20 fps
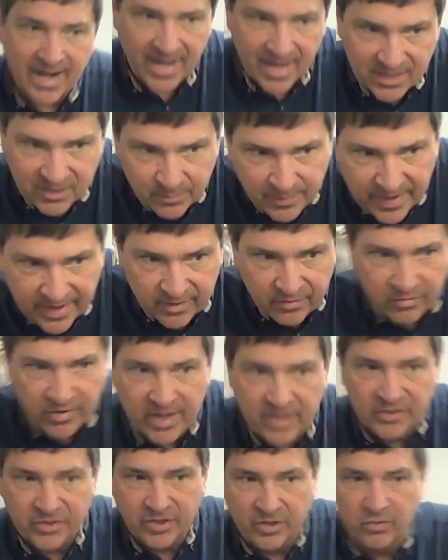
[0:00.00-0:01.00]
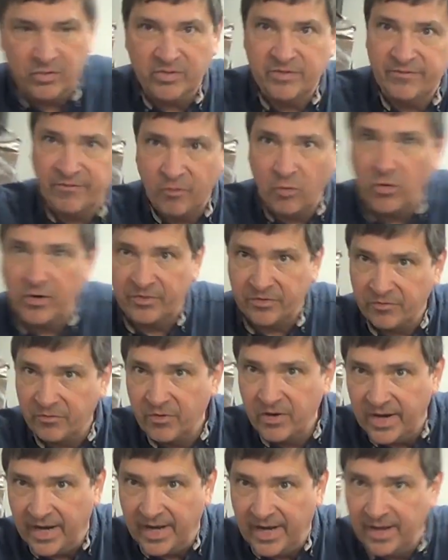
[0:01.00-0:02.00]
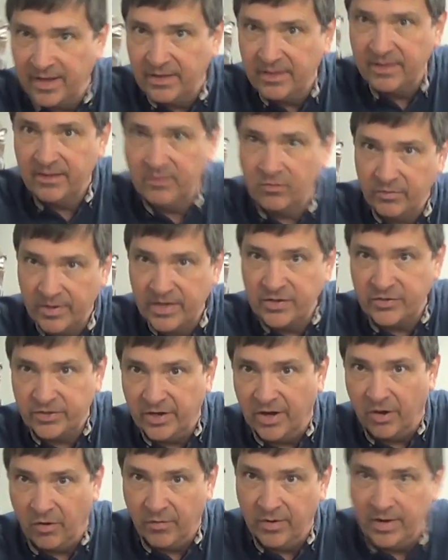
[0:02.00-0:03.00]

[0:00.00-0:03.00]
aspect ratio is 4:3, the ratio.